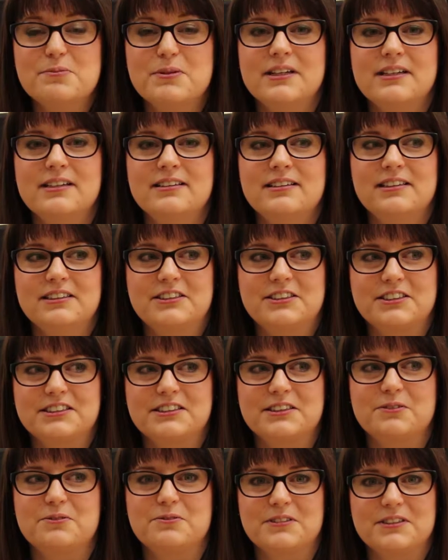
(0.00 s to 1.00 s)
been
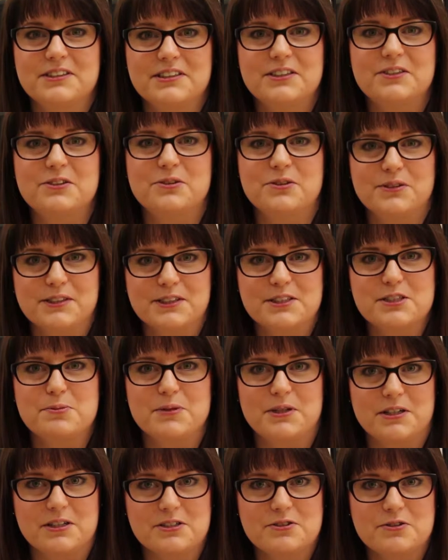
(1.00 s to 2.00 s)
just a really cool
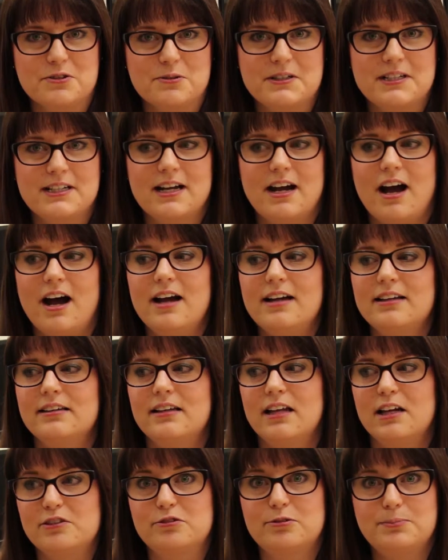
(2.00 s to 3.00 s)
experience for me. I
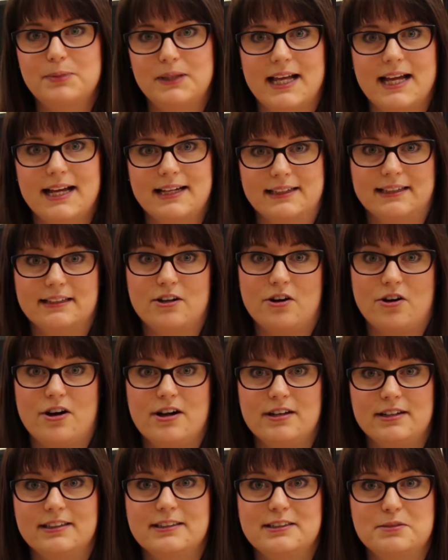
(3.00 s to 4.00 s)
love planning
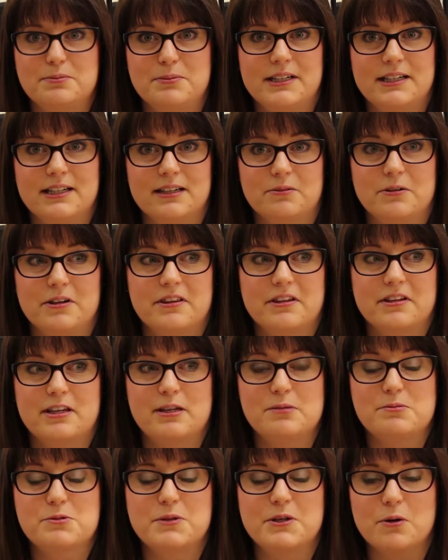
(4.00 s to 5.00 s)
on it to begin with. It
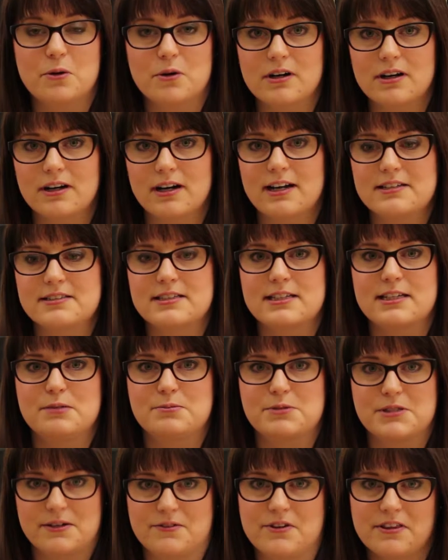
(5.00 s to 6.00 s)
keeps me organized, it
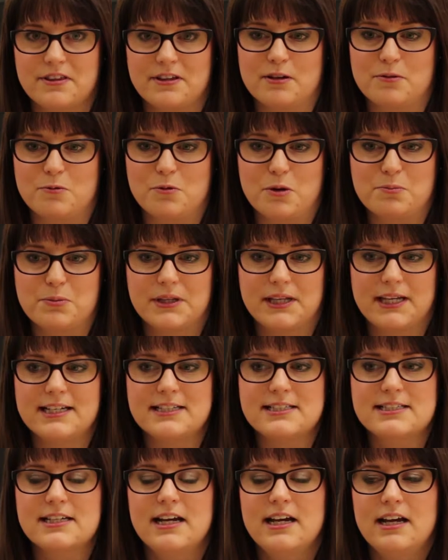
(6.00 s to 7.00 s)
keeps everything in one
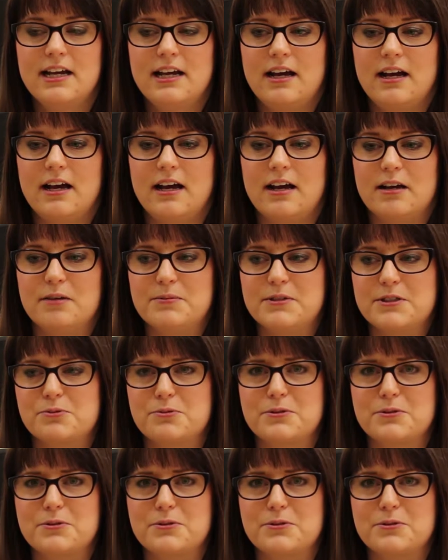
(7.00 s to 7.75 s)
place. It's